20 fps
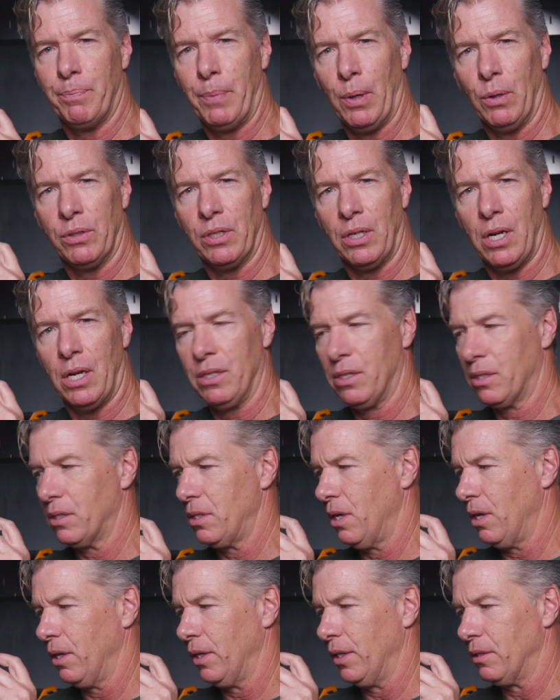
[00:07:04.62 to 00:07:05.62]
bolted on
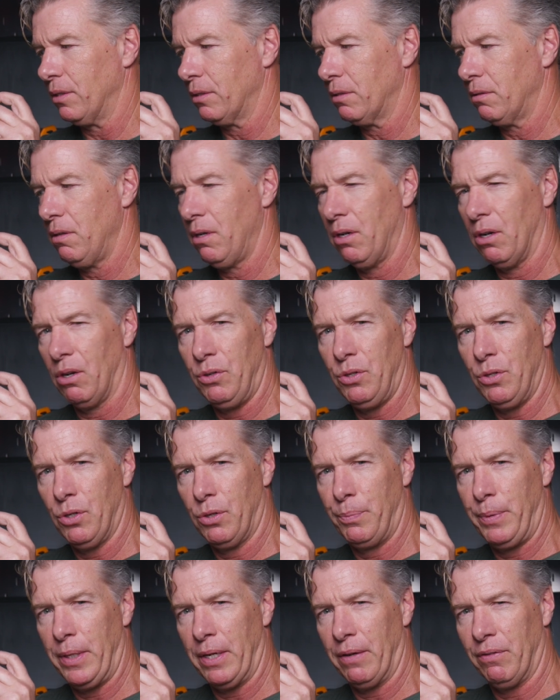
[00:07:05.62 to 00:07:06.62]
snug, it's, you'll
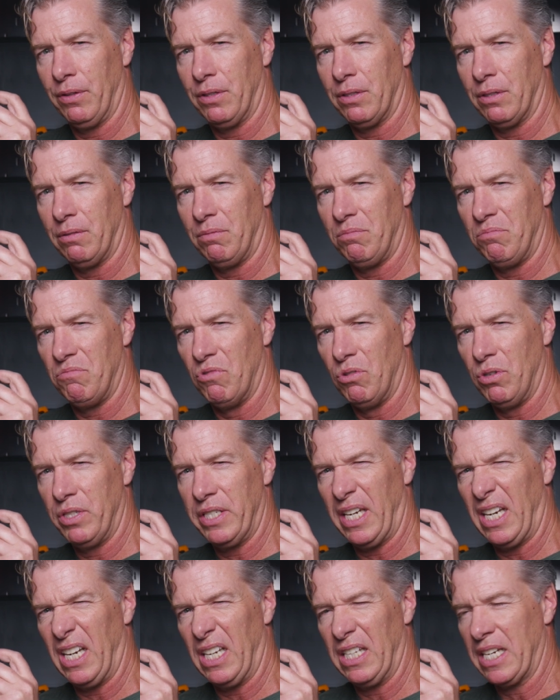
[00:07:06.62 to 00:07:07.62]
be able to
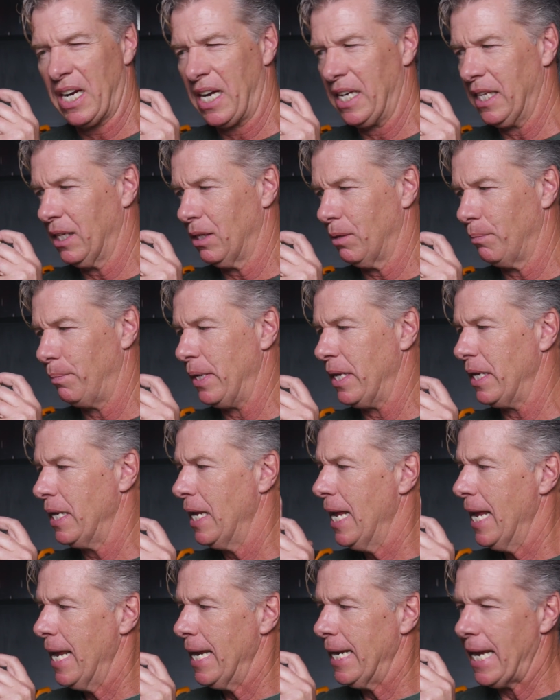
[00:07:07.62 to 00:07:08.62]
rotate it a tiny little bit,
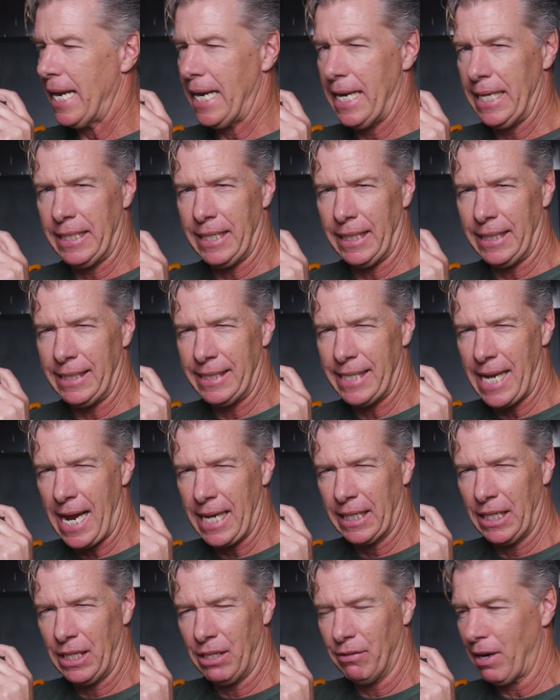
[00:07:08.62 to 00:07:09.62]
get it into
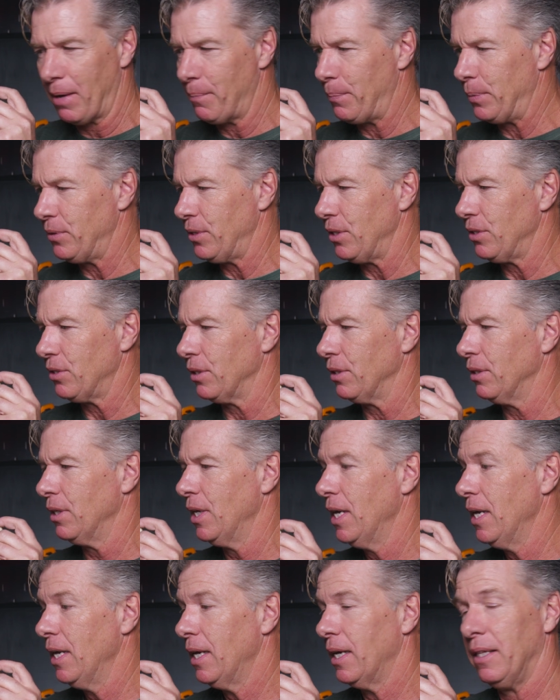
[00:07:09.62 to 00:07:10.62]
exactly the right position.
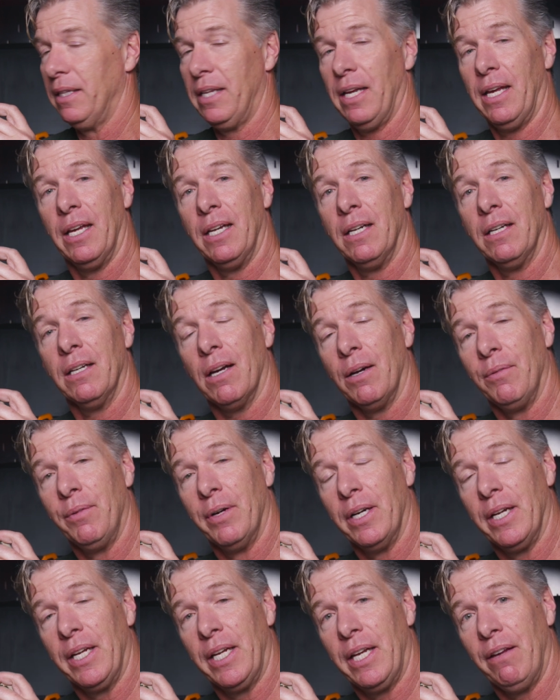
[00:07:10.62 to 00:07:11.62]
And then I'm
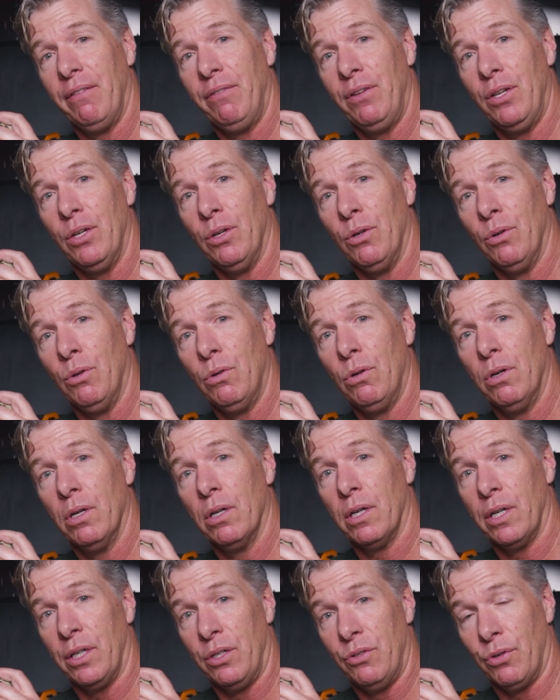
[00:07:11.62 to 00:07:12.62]
going to give you
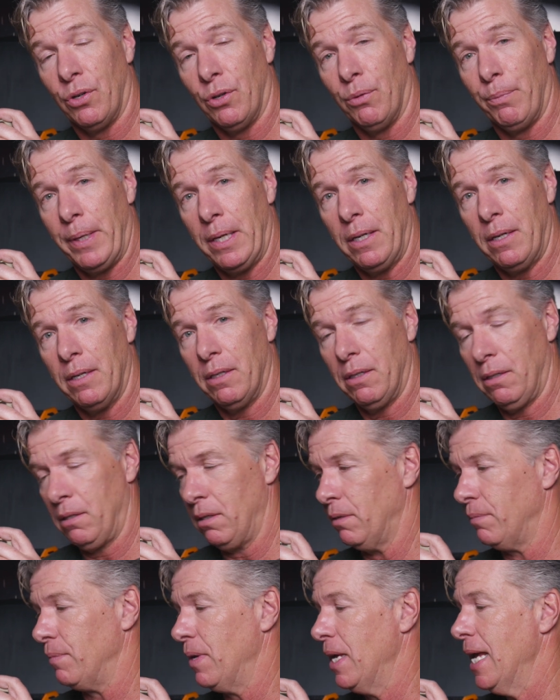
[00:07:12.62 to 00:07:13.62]
a drill bit
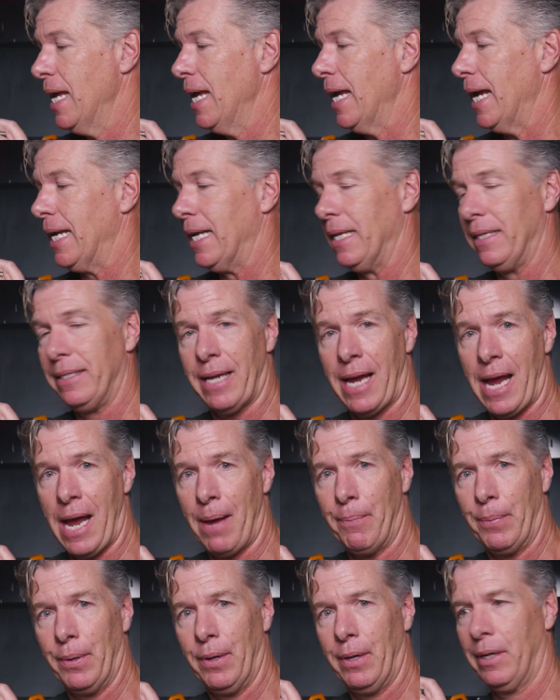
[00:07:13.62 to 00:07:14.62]
and a
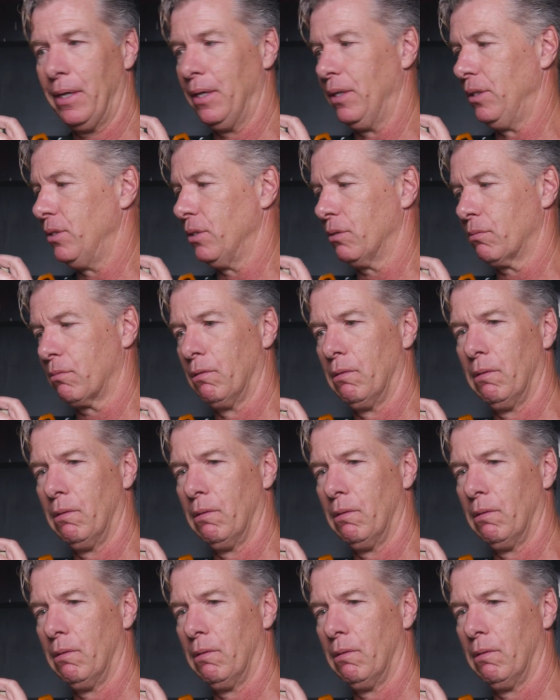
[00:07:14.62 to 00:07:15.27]
tap, and you just